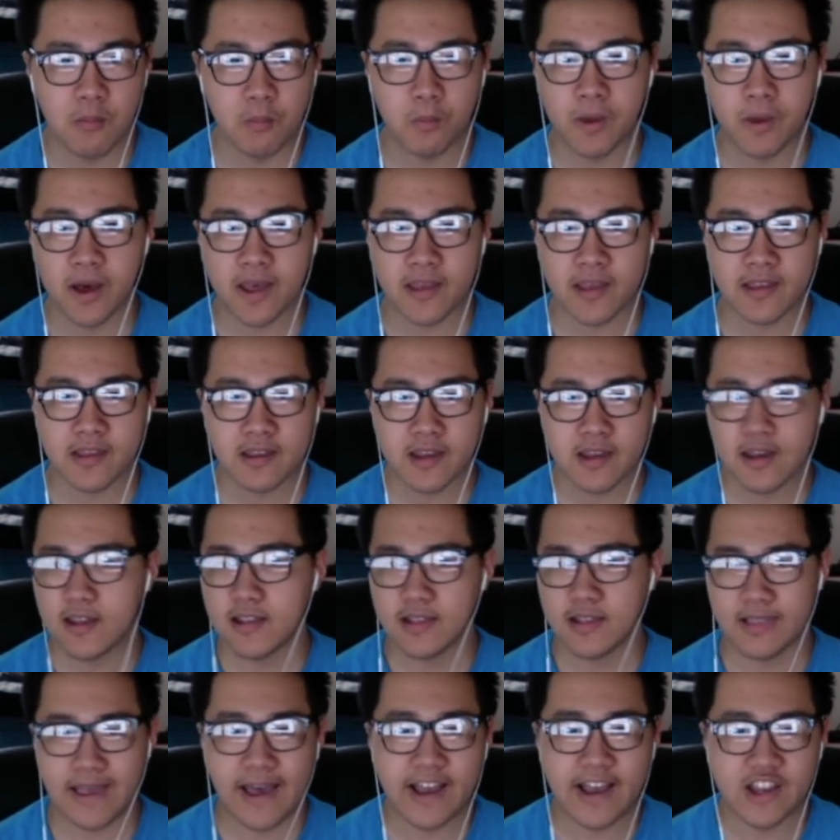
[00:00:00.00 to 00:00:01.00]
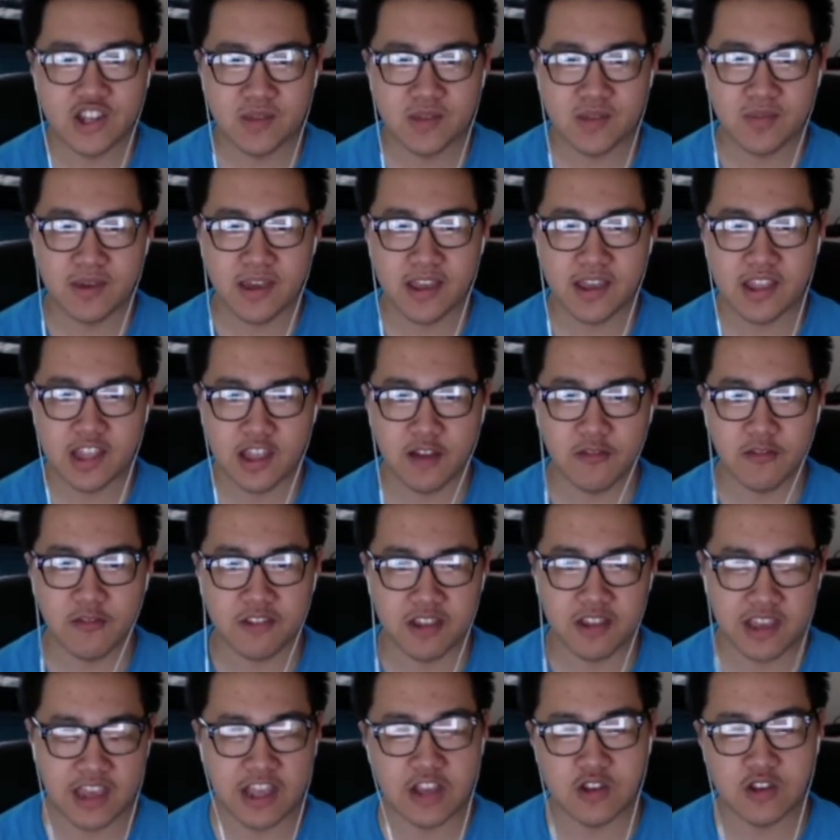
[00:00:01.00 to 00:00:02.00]
But that should be enough
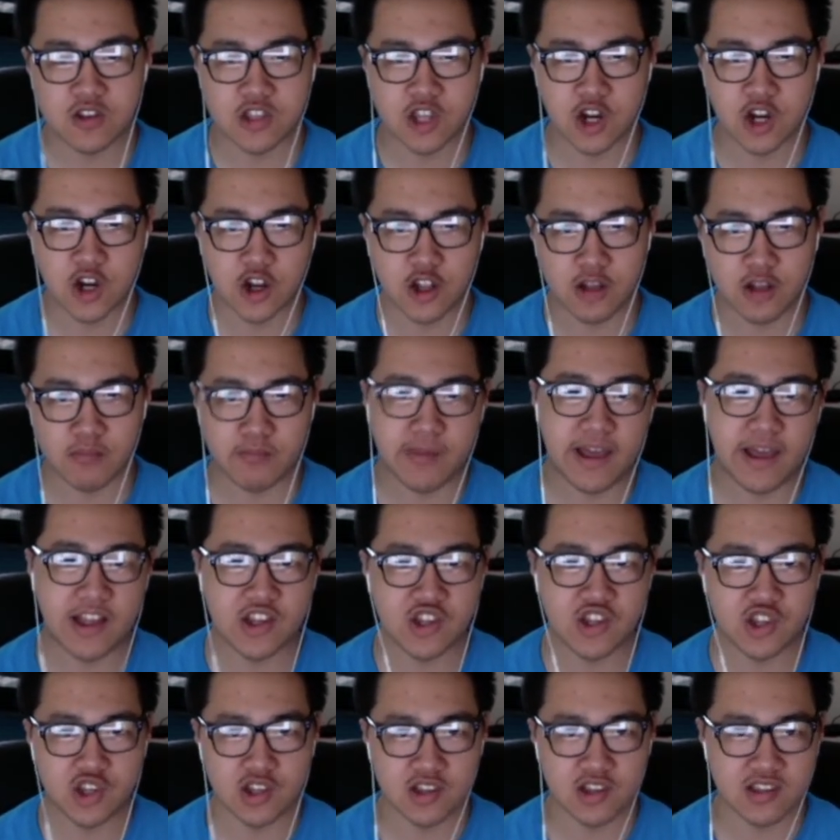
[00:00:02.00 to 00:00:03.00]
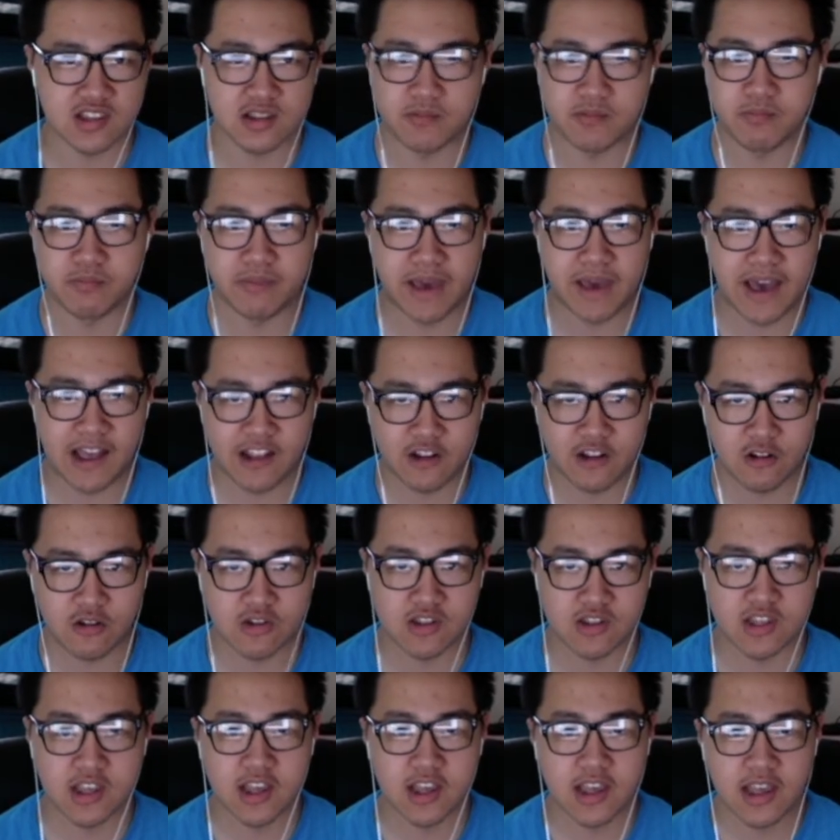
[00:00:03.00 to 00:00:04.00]
to get you started on matching some
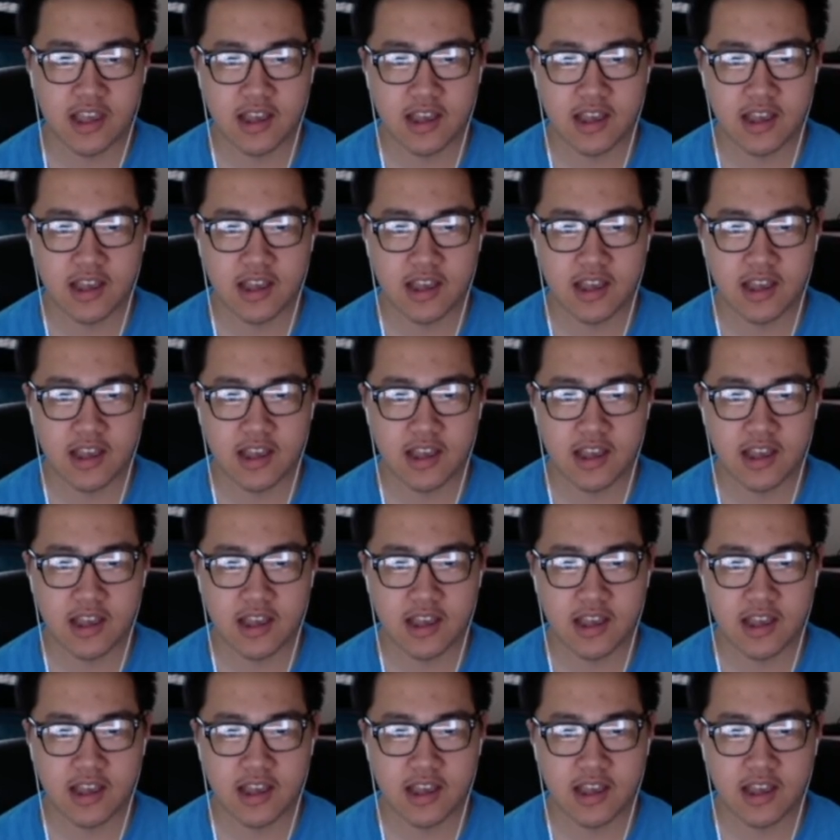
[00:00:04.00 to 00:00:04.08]
patterns.